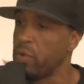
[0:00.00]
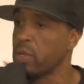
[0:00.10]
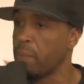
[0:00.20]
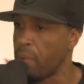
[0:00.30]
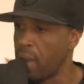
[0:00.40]
in
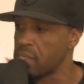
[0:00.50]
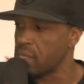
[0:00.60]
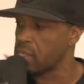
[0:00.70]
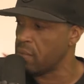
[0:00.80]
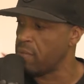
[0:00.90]
your
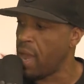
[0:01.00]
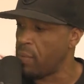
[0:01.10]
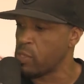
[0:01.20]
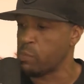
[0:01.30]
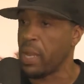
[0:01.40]
process of not
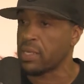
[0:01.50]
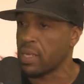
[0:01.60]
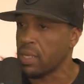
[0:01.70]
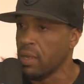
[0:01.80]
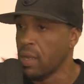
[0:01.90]

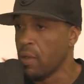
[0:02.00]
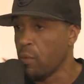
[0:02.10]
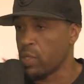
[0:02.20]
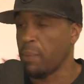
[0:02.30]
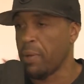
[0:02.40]
respecting
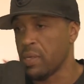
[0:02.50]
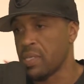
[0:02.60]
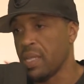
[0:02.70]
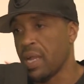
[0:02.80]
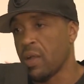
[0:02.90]
what the
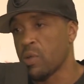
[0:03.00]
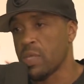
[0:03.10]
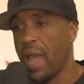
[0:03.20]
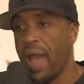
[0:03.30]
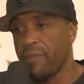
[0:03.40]
person that goes
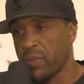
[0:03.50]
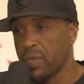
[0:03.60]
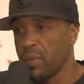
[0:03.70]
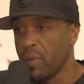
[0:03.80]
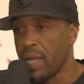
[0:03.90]
after
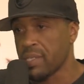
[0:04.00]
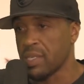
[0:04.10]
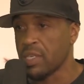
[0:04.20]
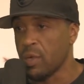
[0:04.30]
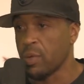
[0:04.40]
you has to
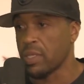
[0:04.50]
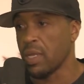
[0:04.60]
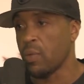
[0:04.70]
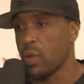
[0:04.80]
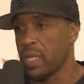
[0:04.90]
deal with
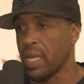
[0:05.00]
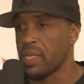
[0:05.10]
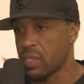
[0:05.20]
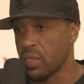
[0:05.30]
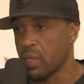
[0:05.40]
and what he
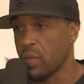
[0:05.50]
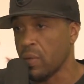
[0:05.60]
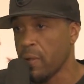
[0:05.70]
has to do.